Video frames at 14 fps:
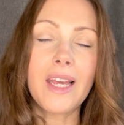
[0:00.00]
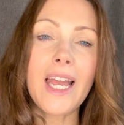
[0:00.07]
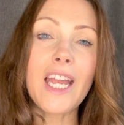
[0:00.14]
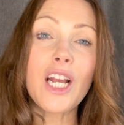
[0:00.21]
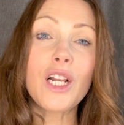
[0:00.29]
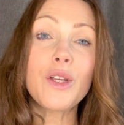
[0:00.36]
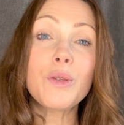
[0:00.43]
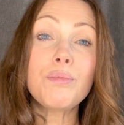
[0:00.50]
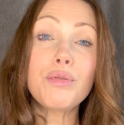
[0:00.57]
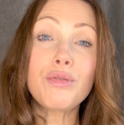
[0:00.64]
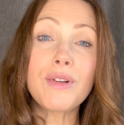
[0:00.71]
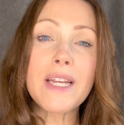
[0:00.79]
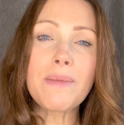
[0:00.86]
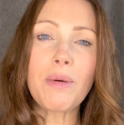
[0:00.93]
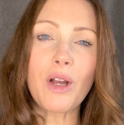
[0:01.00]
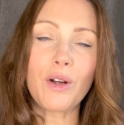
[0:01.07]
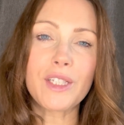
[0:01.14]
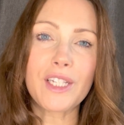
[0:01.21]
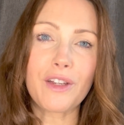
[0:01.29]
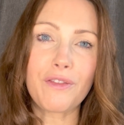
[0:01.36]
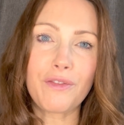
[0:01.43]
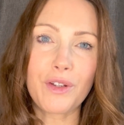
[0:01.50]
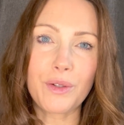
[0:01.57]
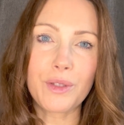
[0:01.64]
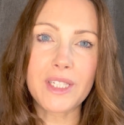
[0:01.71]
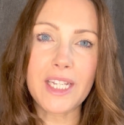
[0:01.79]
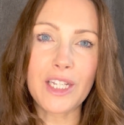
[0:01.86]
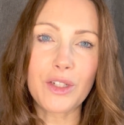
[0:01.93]
Include prebiotic
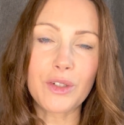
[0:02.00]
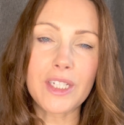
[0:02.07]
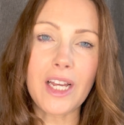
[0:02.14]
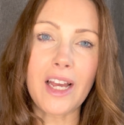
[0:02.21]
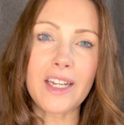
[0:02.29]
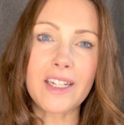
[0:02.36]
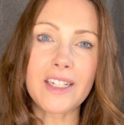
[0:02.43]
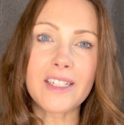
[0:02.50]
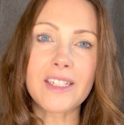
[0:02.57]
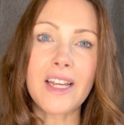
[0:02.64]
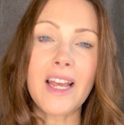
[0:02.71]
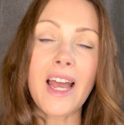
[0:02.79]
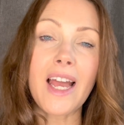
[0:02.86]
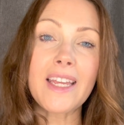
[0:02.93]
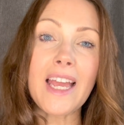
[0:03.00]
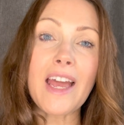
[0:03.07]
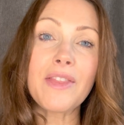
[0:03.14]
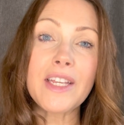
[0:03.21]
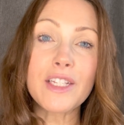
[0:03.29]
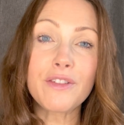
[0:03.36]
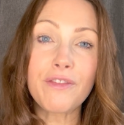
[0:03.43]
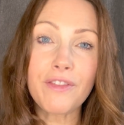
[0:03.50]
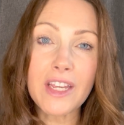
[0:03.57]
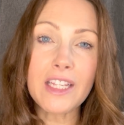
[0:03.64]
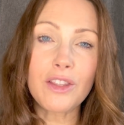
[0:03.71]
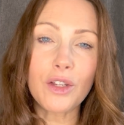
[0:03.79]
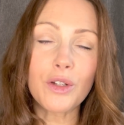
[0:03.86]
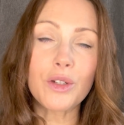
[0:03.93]
foods in your diet. Again, these
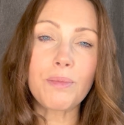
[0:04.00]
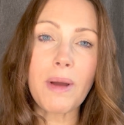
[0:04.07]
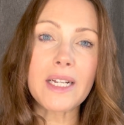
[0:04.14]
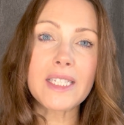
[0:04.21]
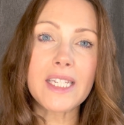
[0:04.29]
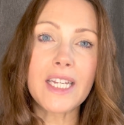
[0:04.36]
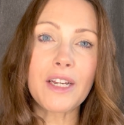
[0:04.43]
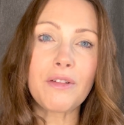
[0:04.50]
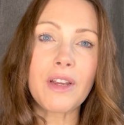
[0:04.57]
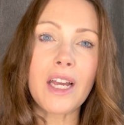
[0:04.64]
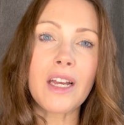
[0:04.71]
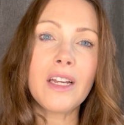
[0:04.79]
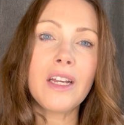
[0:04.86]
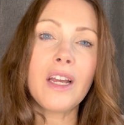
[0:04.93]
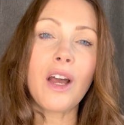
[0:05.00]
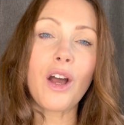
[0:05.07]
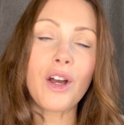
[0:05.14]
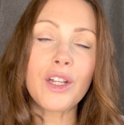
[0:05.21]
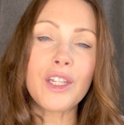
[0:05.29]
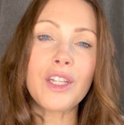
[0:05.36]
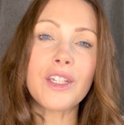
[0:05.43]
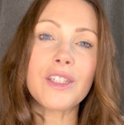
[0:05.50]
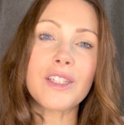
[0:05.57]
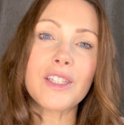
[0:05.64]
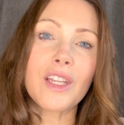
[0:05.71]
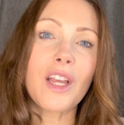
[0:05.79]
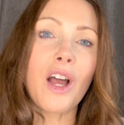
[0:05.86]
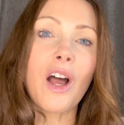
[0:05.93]
feed the good bacteria. Onions,
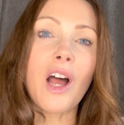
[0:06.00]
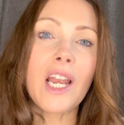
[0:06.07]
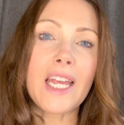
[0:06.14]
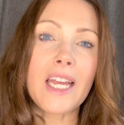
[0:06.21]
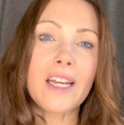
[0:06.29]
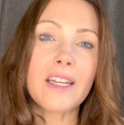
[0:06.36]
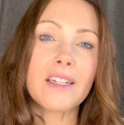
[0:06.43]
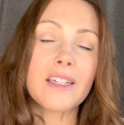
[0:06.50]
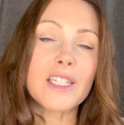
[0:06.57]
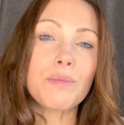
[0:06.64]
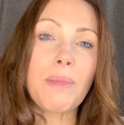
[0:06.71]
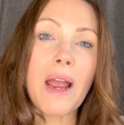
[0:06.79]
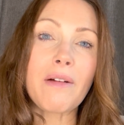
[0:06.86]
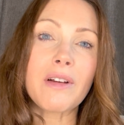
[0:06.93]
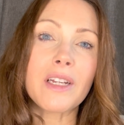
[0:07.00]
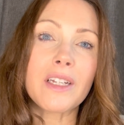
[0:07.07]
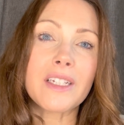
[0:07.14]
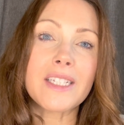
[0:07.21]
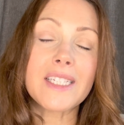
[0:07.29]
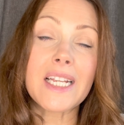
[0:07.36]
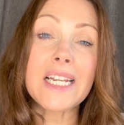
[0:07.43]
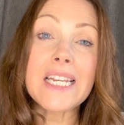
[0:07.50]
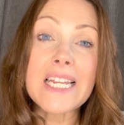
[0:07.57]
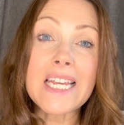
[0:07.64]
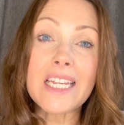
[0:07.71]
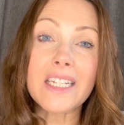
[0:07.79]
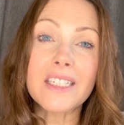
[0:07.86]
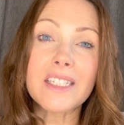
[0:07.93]
garlic, asparagus,
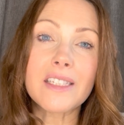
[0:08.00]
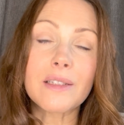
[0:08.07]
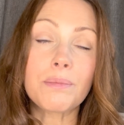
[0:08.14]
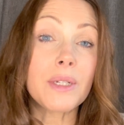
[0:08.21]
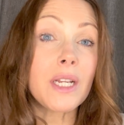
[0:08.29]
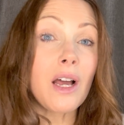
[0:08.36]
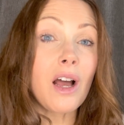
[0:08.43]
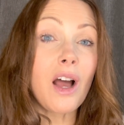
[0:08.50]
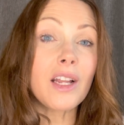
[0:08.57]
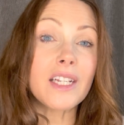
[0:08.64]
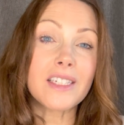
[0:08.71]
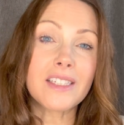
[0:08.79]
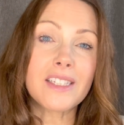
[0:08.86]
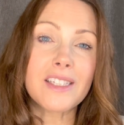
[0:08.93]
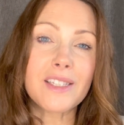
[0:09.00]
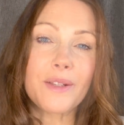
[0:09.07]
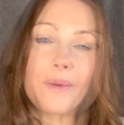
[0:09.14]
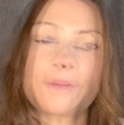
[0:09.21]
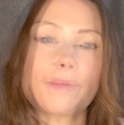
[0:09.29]
leeks, bananas.